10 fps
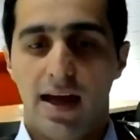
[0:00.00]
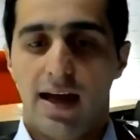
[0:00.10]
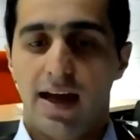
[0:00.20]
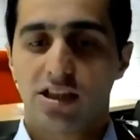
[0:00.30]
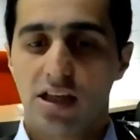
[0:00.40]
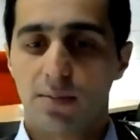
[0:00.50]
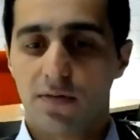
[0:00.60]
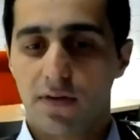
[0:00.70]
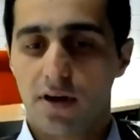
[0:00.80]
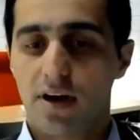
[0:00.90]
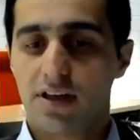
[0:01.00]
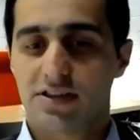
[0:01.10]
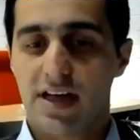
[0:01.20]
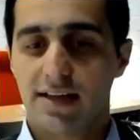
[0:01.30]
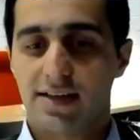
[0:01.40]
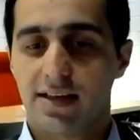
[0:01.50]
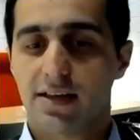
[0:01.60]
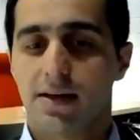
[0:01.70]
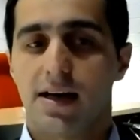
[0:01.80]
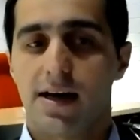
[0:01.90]
Actually, before starting
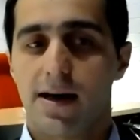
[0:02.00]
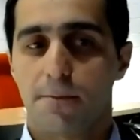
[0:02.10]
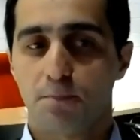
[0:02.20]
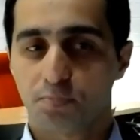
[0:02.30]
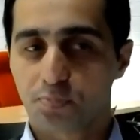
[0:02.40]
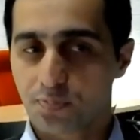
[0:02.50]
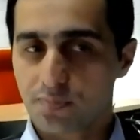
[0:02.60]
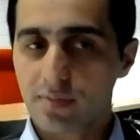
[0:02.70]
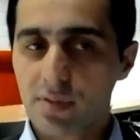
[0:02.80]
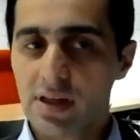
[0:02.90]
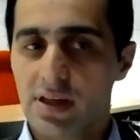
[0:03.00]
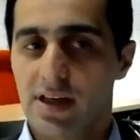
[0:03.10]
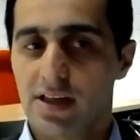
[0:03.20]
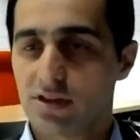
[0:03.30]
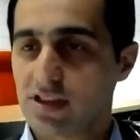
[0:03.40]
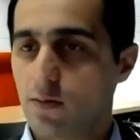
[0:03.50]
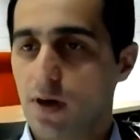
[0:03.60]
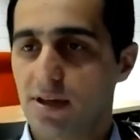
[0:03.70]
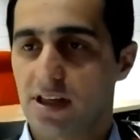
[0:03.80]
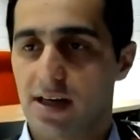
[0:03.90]
to the
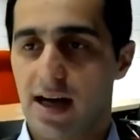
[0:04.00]
webinar,